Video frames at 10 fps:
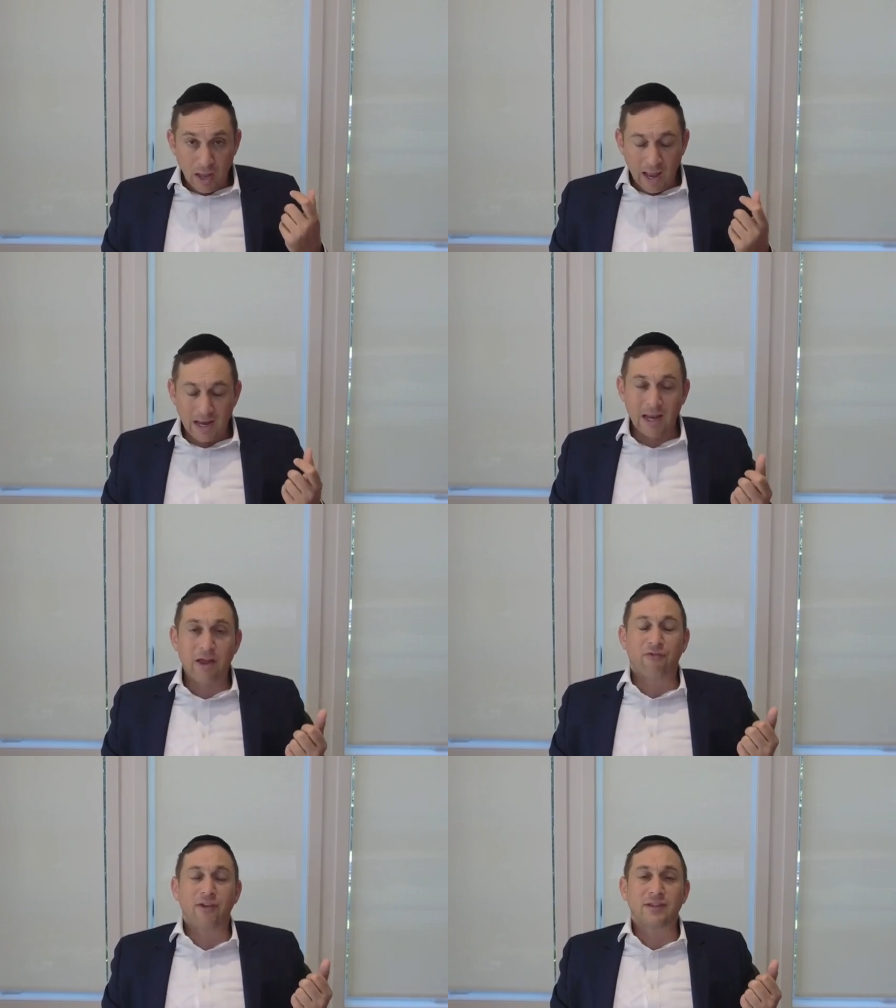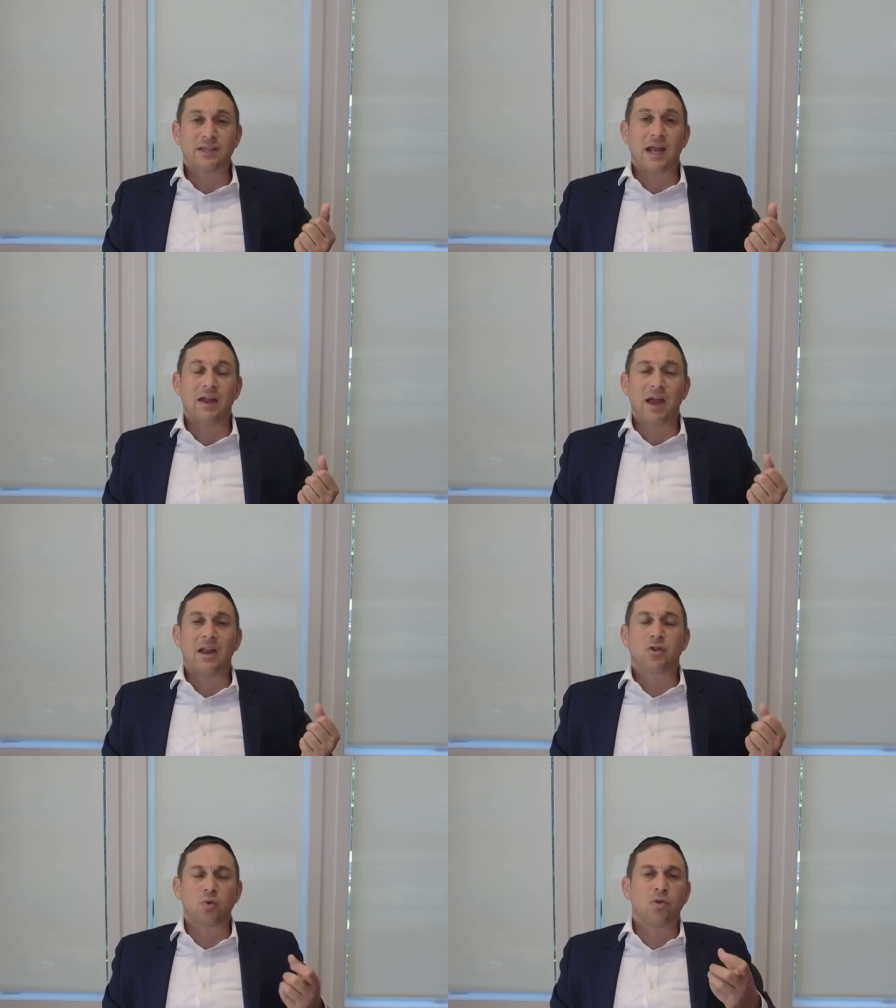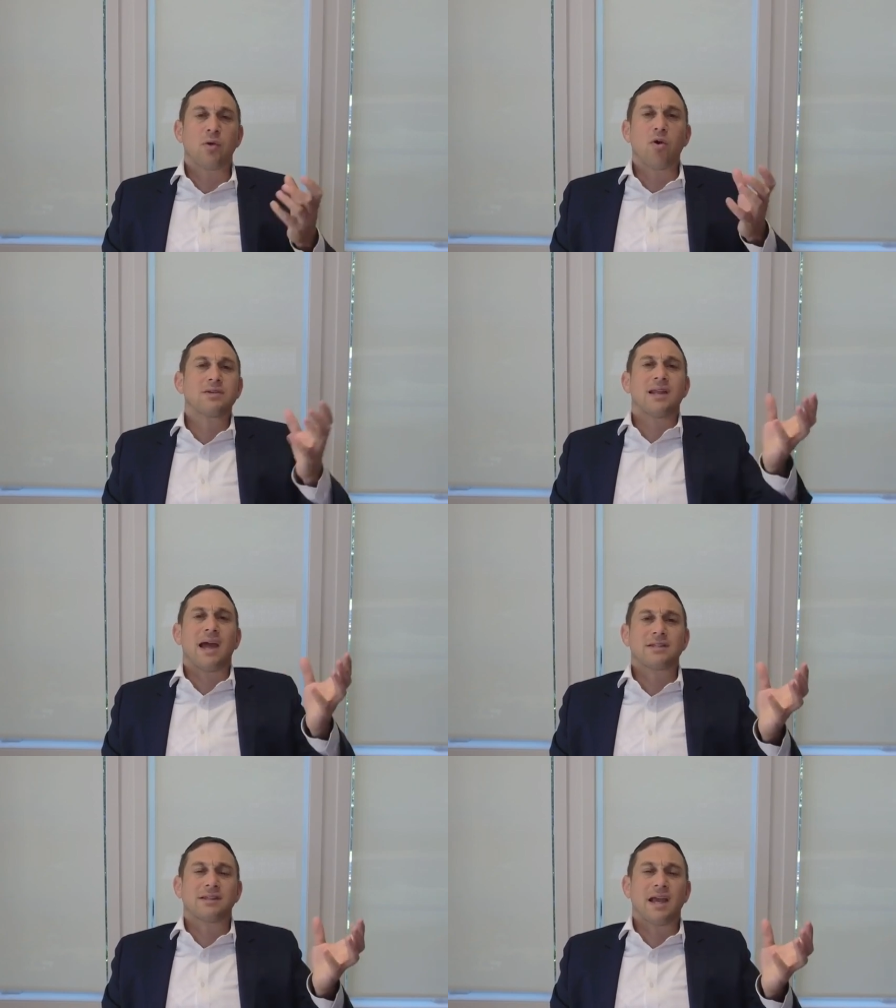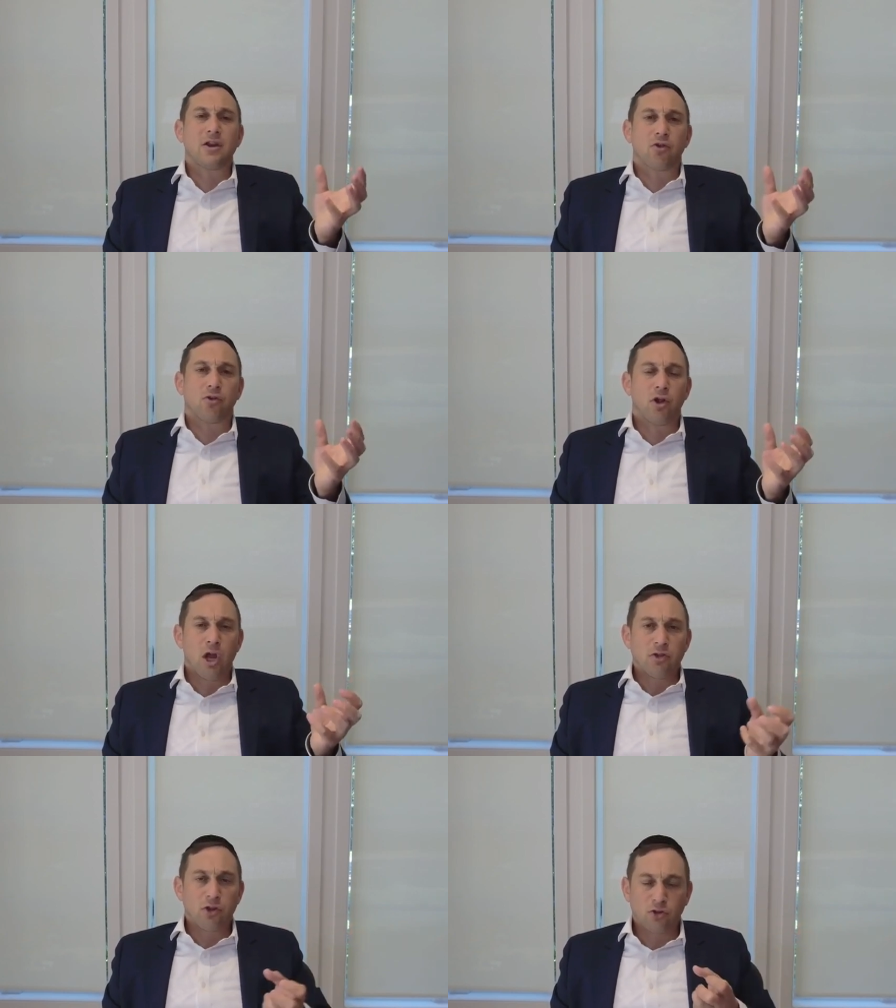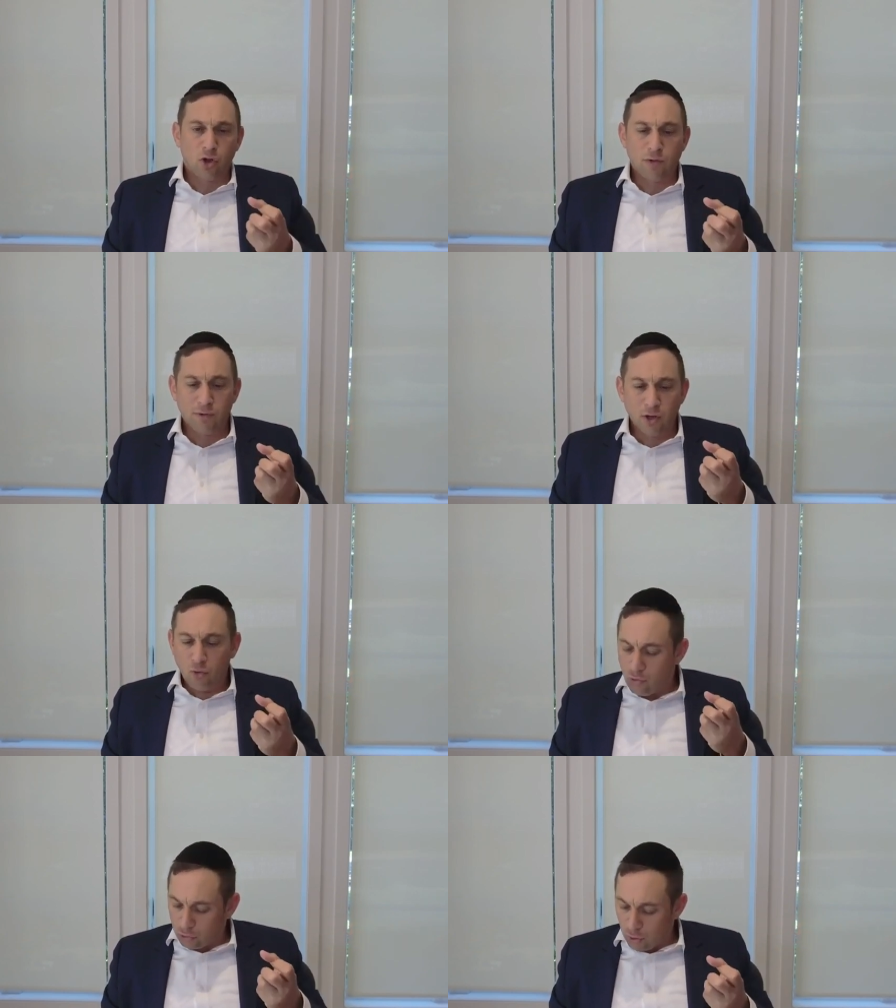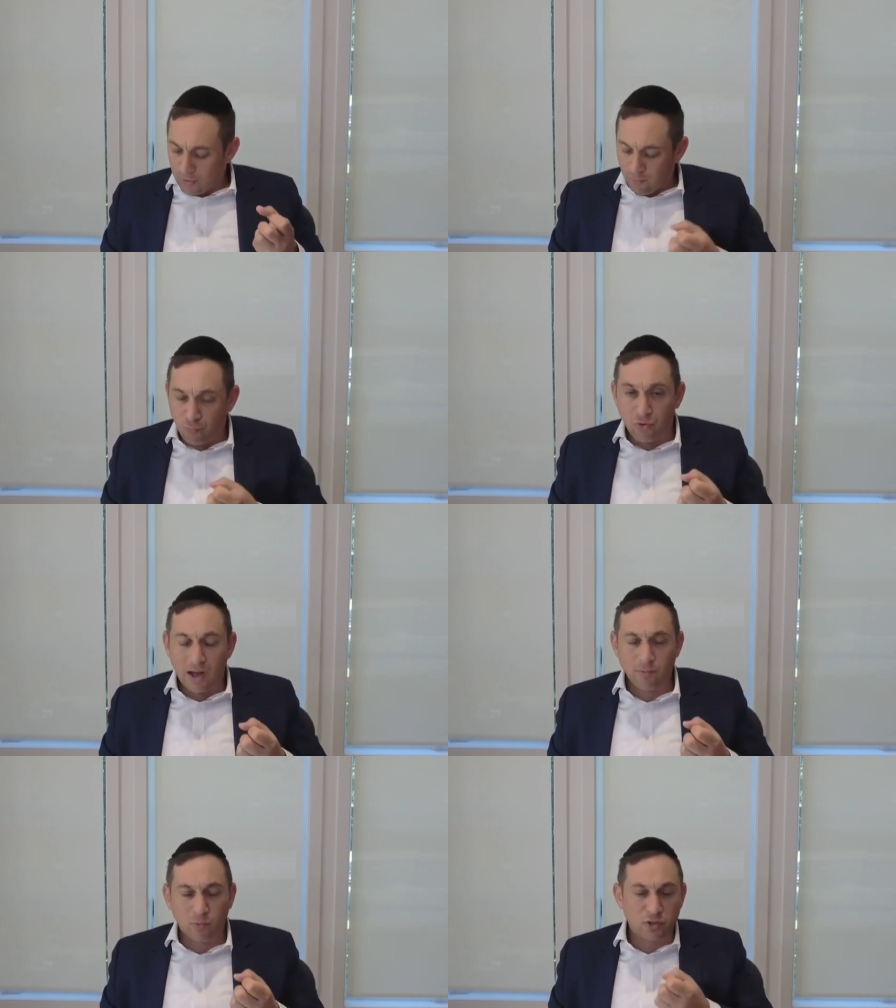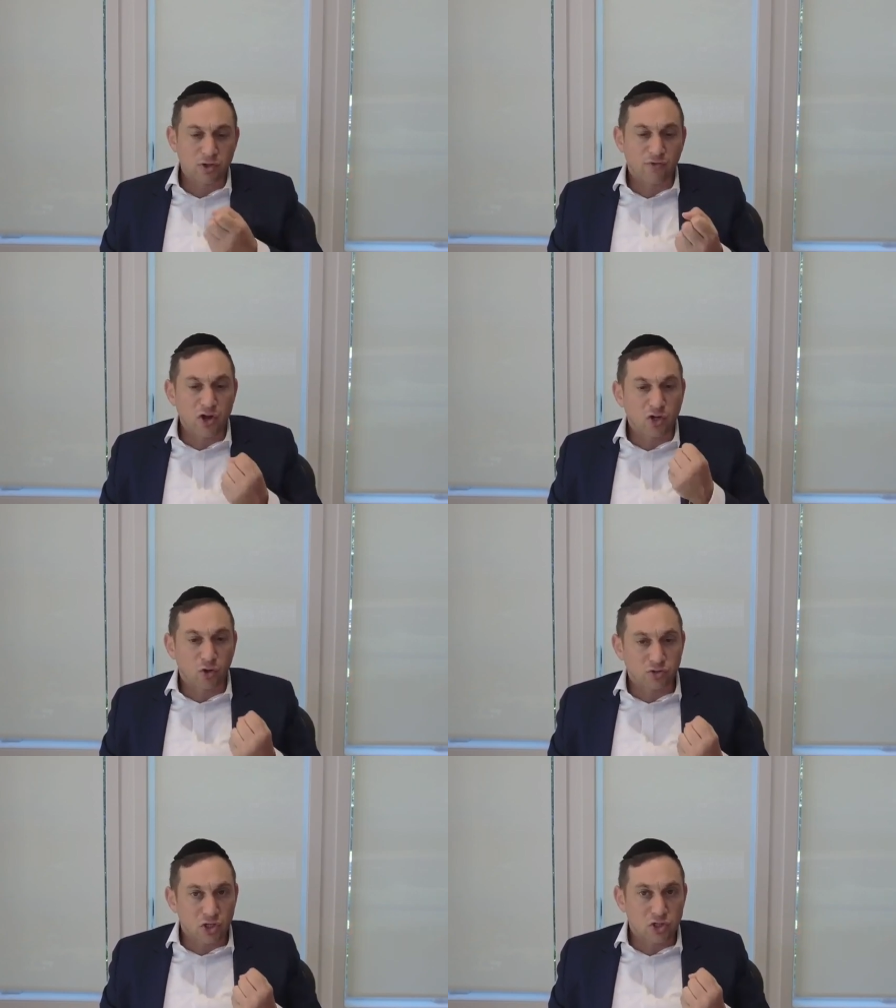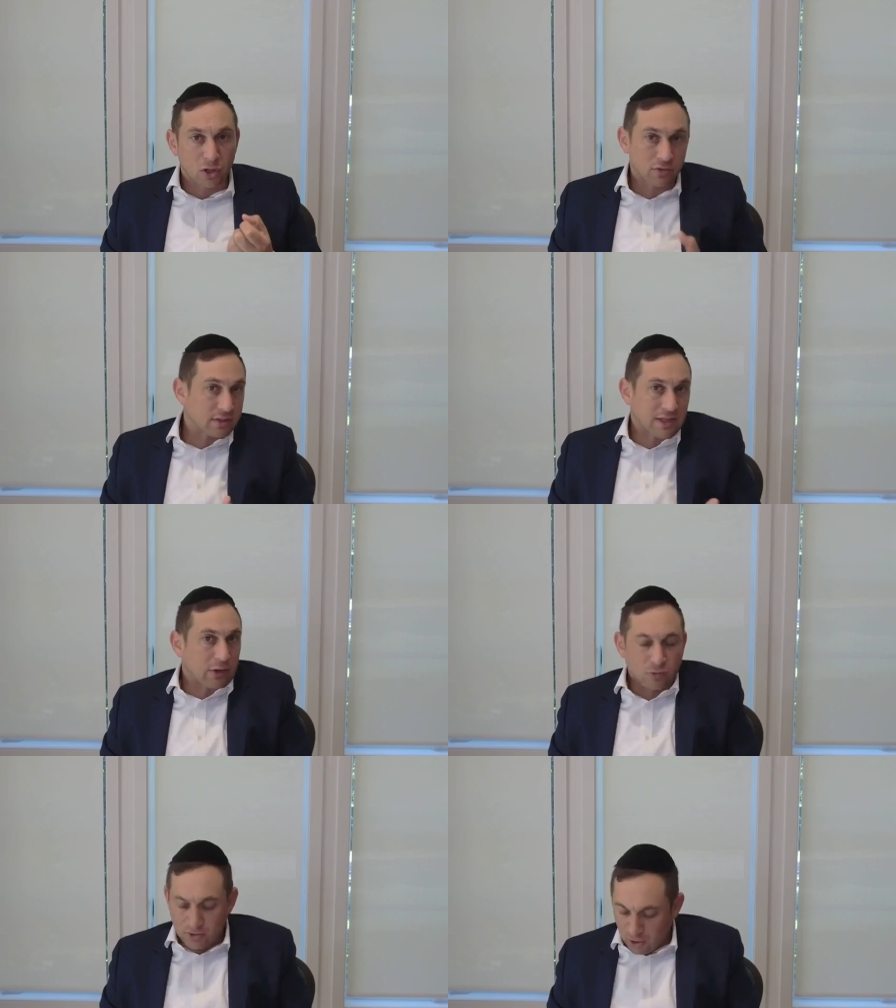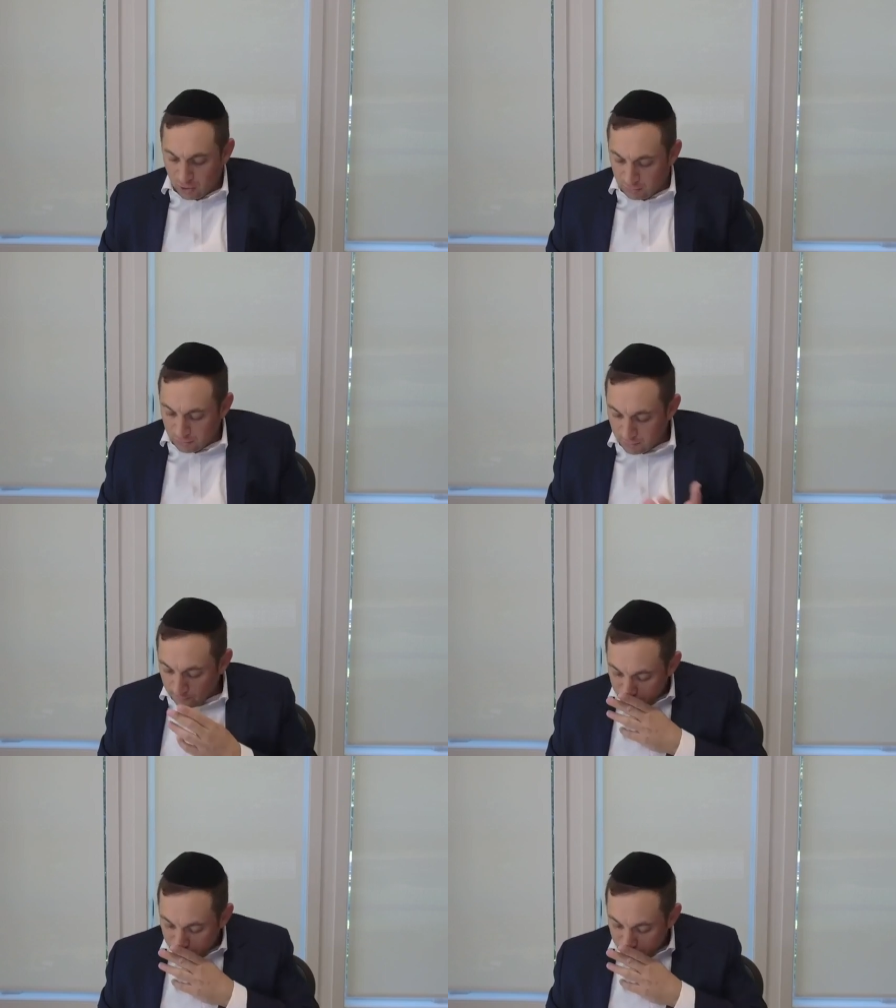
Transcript: And if it's, and, it, and so the Gemara is going to ask later, that Taiman and Uchla, we have a problem because they're very close to each other. It's not close at all.